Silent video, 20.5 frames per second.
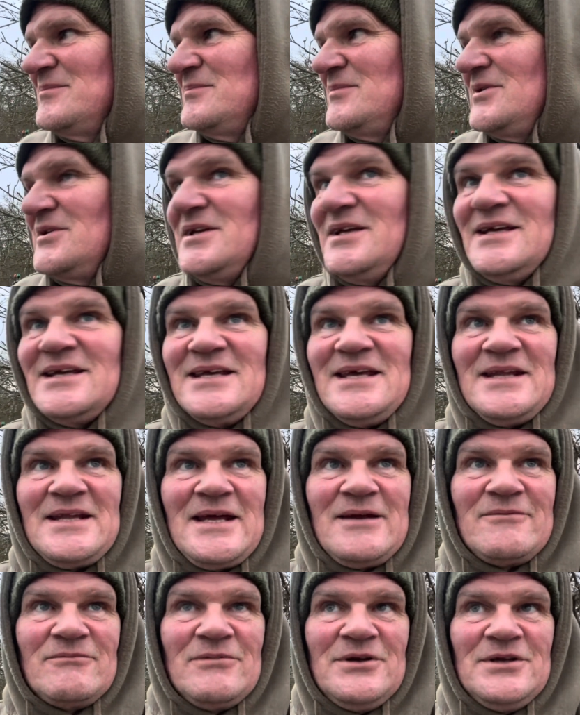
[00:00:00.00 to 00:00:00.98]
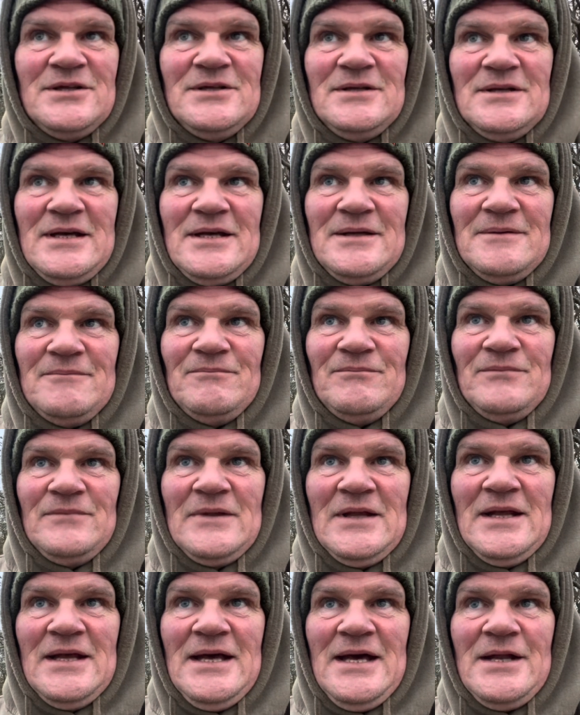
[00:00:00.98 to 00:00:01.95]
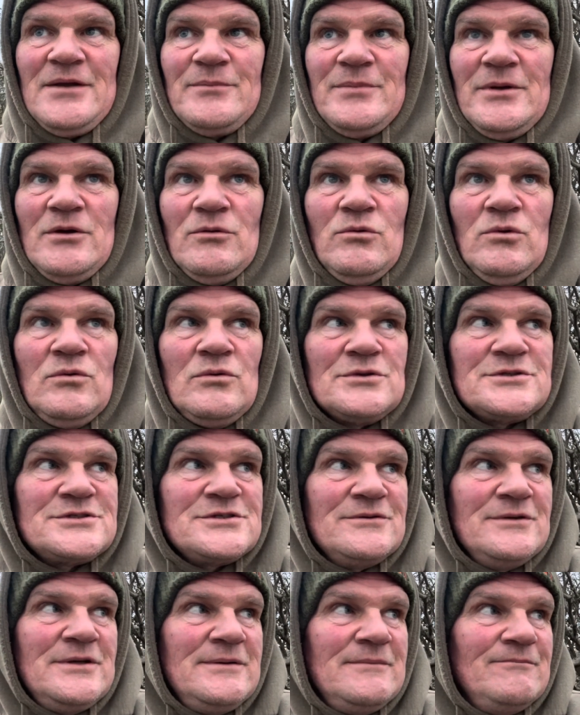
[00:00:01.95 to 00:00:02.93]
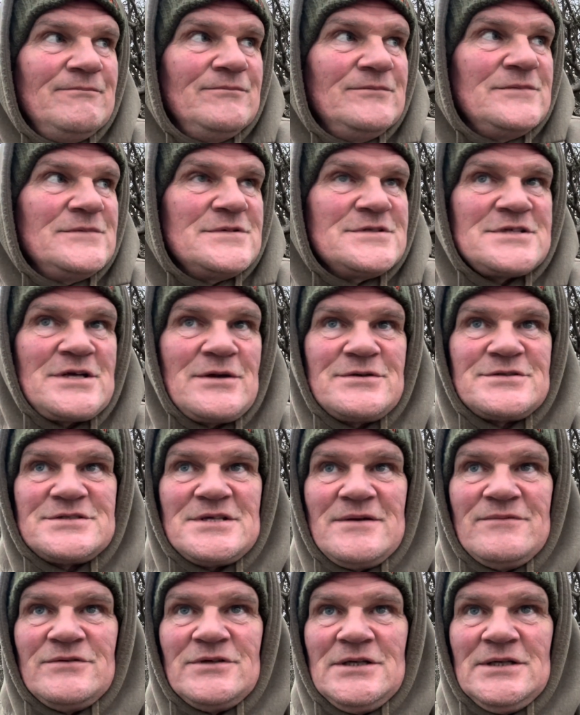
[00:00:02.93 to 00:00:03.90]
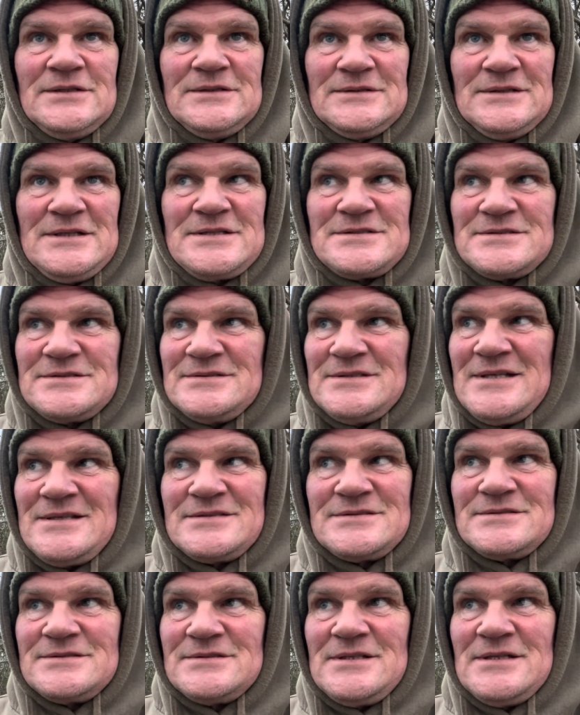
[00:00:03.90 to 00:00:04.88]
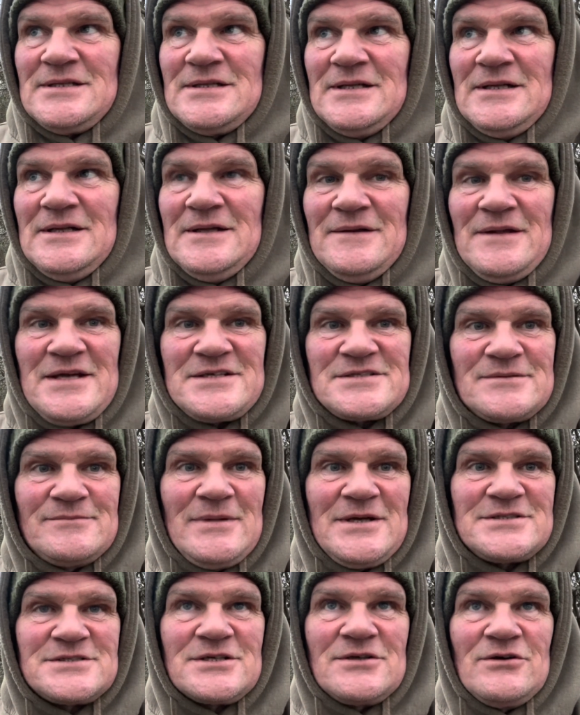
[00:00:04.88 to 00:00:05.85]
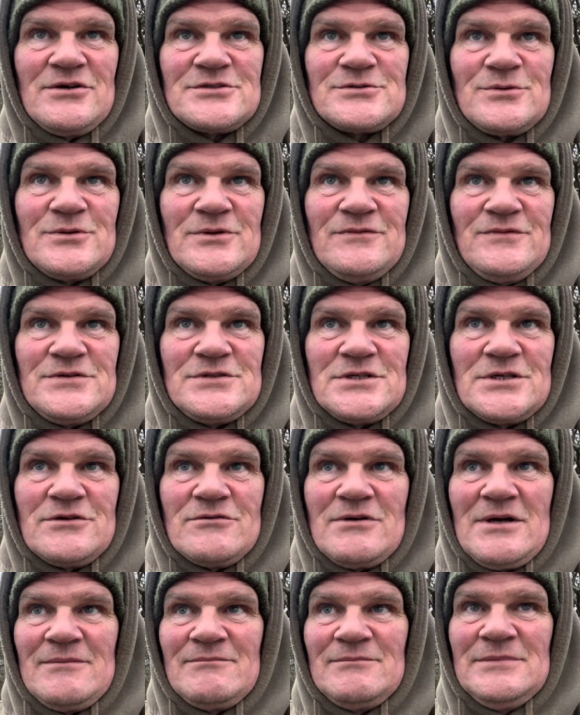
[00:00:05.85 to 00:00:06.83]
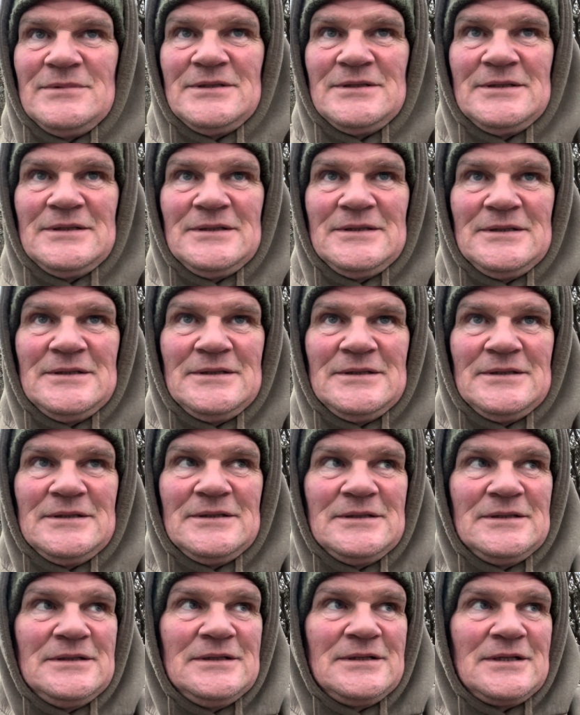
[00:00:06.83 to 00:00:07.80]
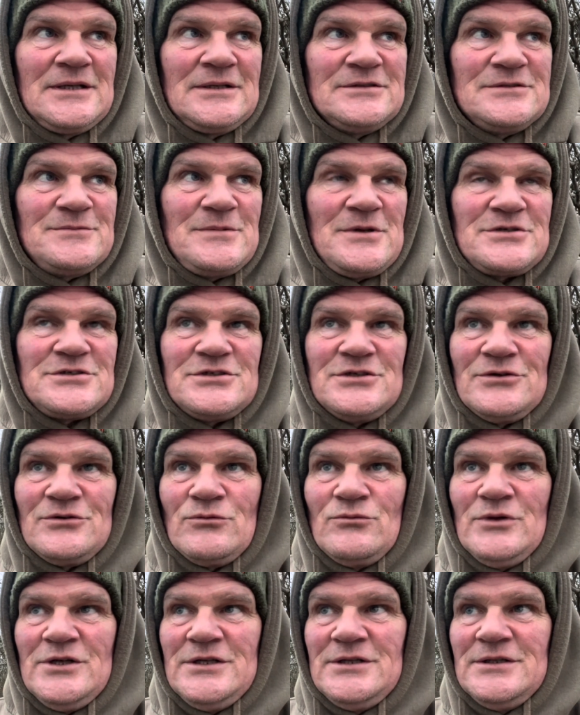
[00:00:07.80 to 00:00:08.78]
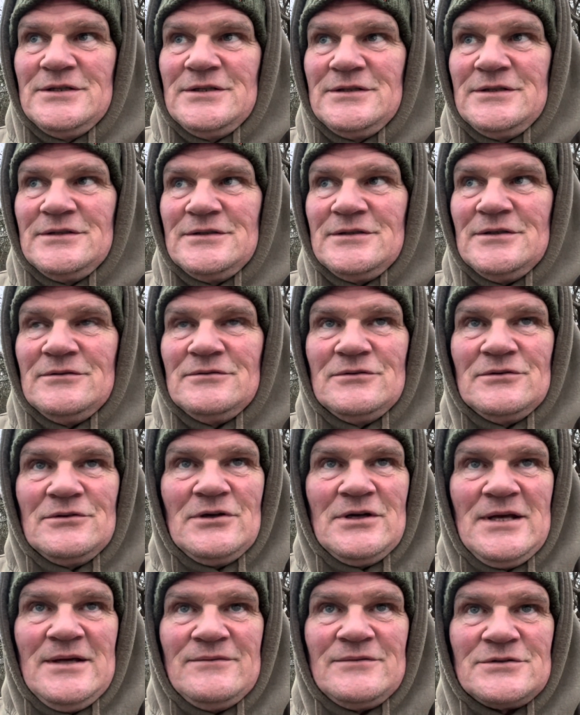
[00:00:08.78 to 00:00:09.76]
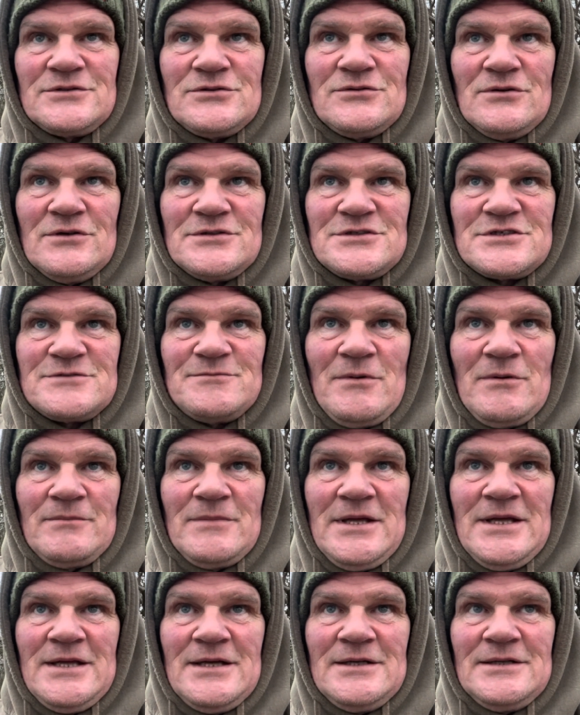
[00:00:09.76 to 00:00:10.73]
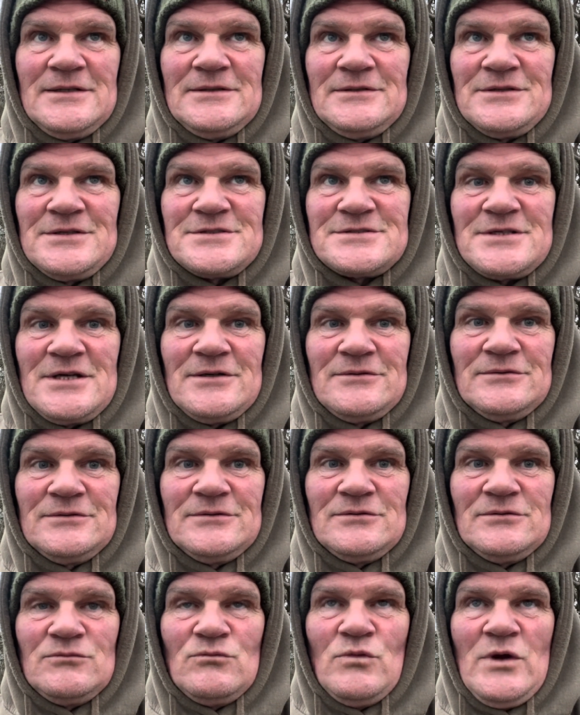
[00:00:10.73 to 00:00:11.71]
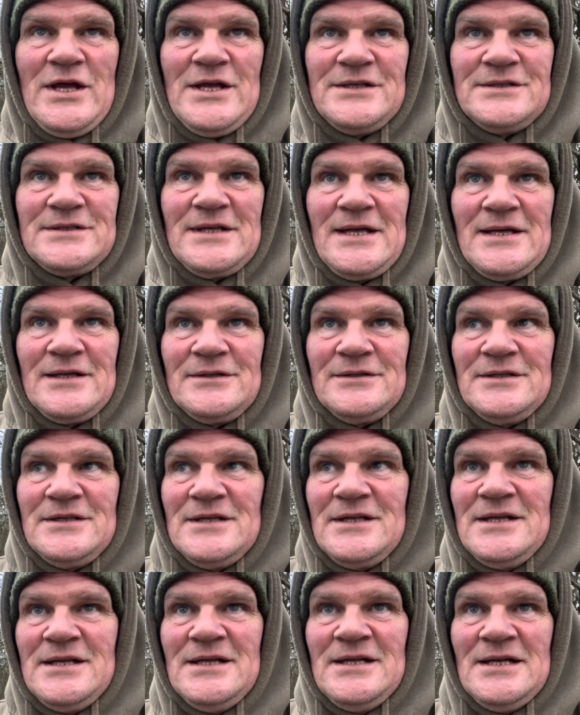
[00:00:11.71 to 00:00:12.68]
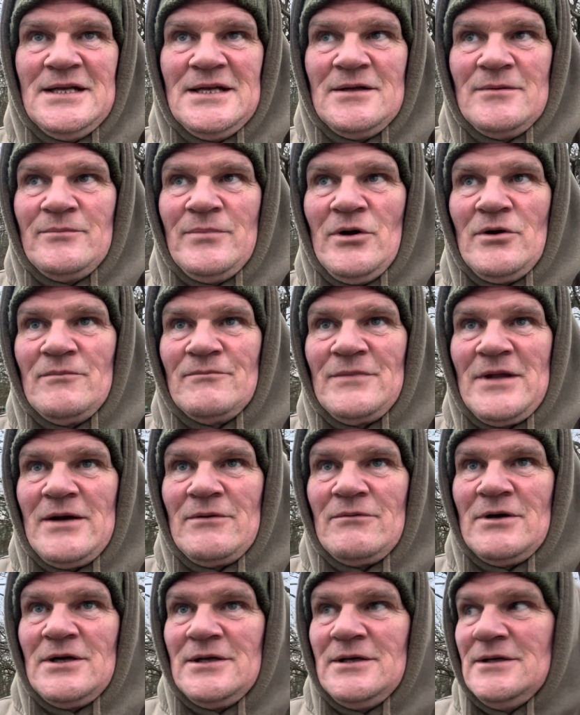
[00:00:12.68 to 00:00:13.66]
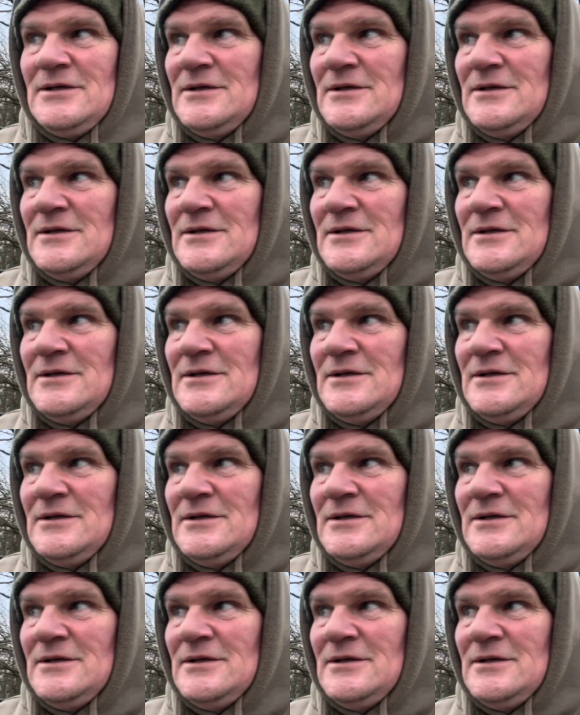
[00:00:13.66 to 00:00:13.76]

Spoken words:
But yeah, get that ready. Add a bit of water to it so it's heavier. That's a must, guys, when you're fishing crumb. You know, especially on a wind. Do not ever try and spom it out on its own. Wet it down and it at the bottom that way.